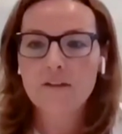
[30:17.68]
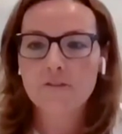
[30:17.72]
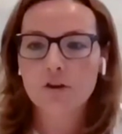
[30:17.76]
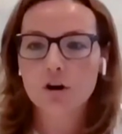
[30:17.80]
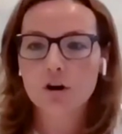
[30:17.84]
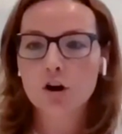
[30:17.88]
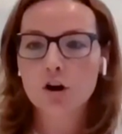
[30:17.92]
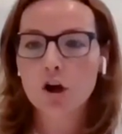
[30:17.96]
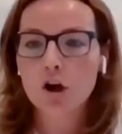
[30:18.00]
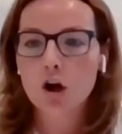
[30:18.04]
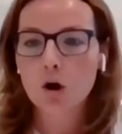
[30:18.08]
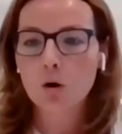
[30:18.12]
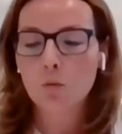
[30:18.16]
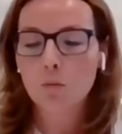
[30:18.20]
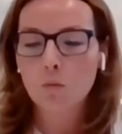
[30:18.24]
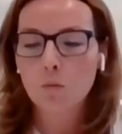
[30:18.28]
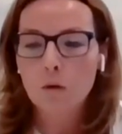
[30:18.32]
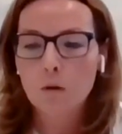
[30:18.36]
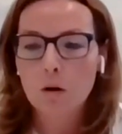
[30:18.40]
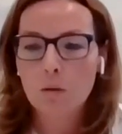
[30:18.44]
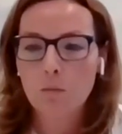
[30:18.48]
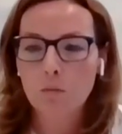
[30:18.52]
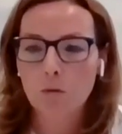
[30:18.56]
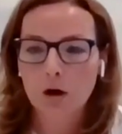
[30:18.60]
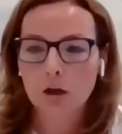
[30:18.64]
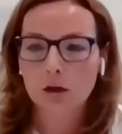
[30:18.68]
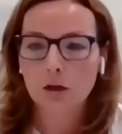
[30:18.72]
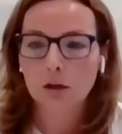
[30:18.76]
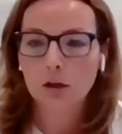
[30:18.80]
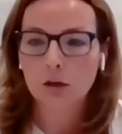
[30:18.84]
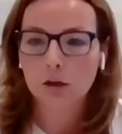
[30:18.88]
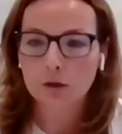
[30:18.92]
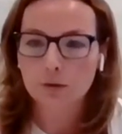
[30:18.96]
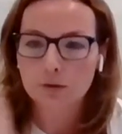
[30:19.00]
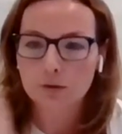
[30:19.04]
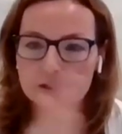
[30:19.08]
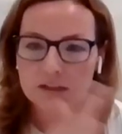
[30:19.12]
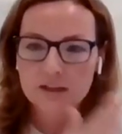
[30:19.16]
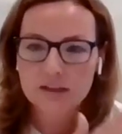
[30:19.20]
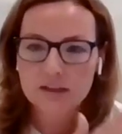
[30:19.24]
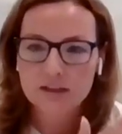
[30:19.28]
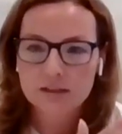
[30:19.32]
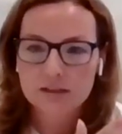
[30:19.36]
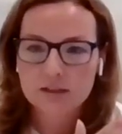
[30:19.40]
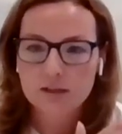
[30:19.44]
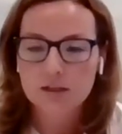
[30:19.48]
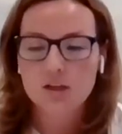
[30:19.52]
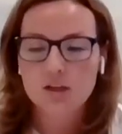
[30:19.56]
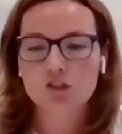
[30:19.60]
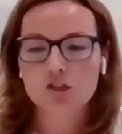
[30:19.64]
we never know when we're going to
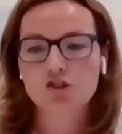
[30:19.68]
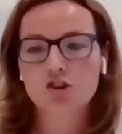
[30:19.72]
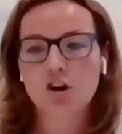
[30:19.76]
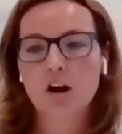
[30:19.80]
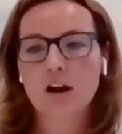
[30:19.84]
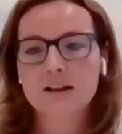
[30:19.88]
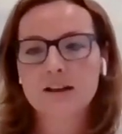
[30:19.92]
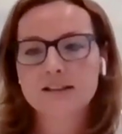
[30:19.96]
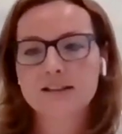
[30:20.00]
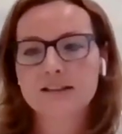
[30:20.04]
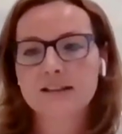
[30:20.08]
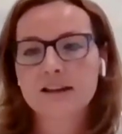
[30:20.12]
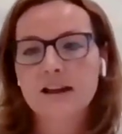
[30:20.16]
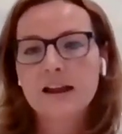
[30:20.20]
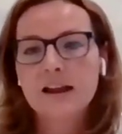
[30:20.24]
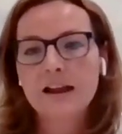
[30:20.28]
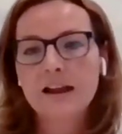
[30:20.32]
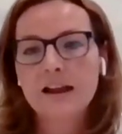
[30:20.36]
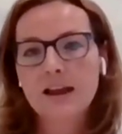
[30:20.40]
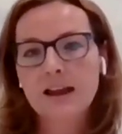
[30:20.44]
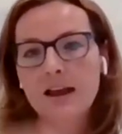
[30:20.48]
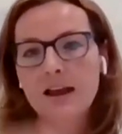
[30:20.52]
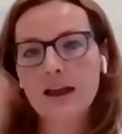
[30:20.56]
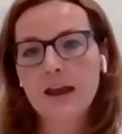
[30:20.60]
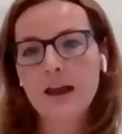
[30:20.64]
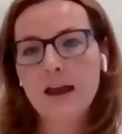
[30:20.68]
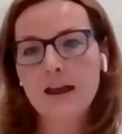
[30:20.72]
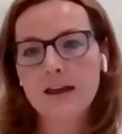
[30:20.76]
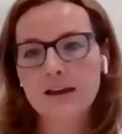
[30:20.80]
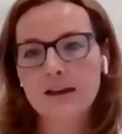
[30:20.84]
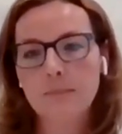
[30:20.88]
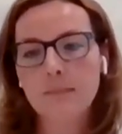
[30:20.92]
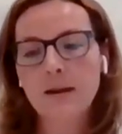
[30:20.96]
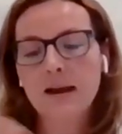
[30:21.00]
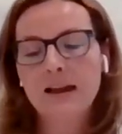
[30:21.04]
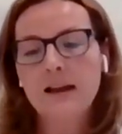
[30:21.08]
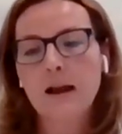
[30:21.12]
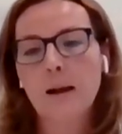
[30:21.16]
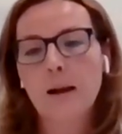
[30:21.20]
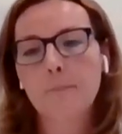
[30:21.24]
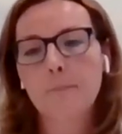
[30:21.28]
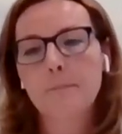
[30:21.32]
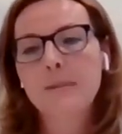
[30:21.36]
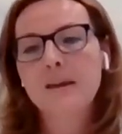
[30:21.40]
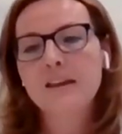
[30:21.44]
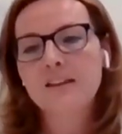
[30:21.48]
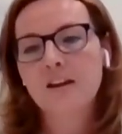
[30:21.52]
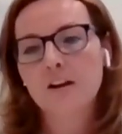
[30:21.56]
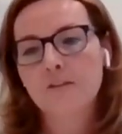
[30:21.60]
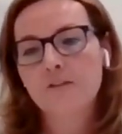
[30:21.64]
lose it to the trust, and it
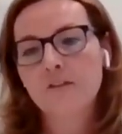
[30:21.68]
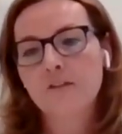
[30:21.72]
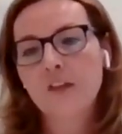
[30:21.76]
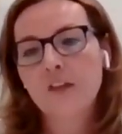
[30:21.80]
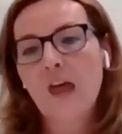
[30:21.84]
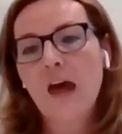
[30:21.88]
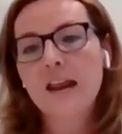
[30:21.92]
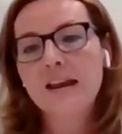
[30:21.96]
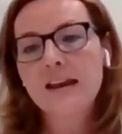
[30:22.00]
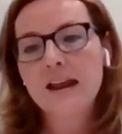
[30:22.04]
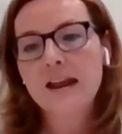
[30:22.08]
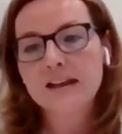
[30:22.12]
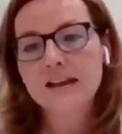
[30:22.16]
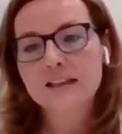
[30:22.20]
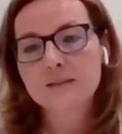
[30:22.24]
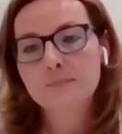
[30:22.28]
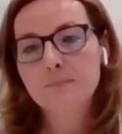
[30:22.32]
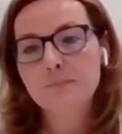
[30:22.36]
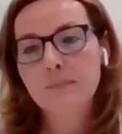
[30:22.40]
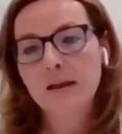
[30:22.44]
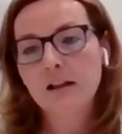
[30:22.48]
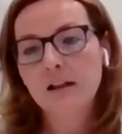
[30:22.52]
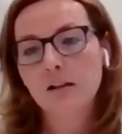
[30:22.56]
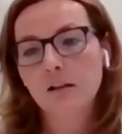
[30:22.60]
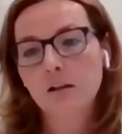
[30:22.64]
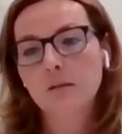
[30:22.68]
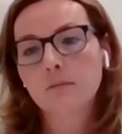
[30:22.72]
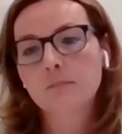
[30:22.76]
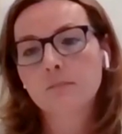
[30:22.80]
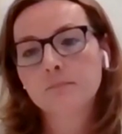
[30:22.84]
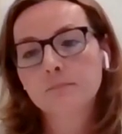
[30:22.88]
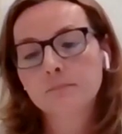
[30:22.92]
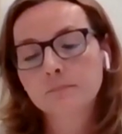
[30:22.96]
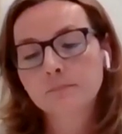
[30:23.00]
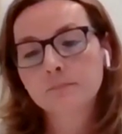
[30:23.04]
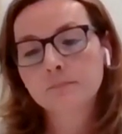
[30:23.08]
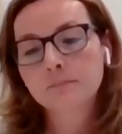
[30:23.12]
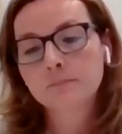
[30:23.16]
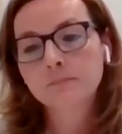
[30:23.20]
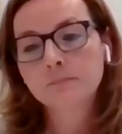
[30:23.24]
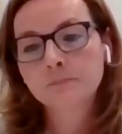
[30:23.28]
might not be there for that next bill.